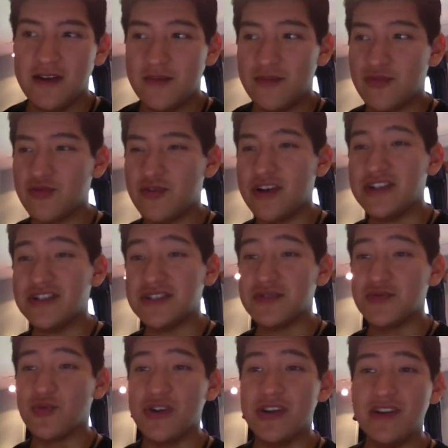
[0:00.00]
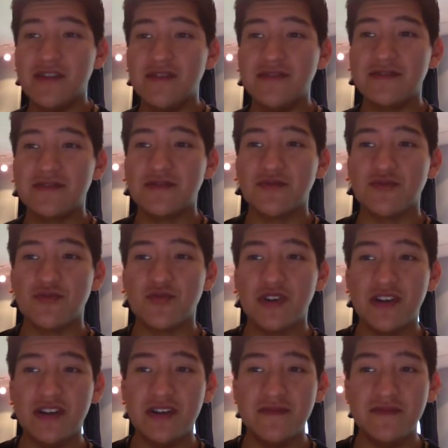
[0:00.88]
precious wheels or
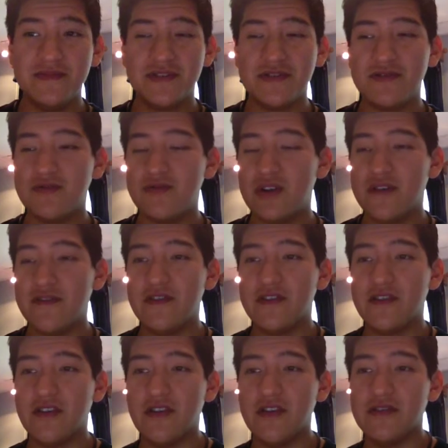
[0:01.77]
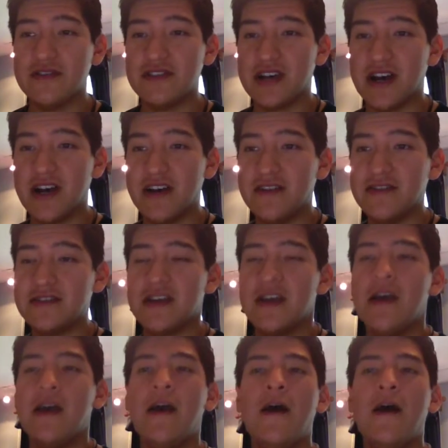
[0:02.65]
rims or whatever you call it, tires.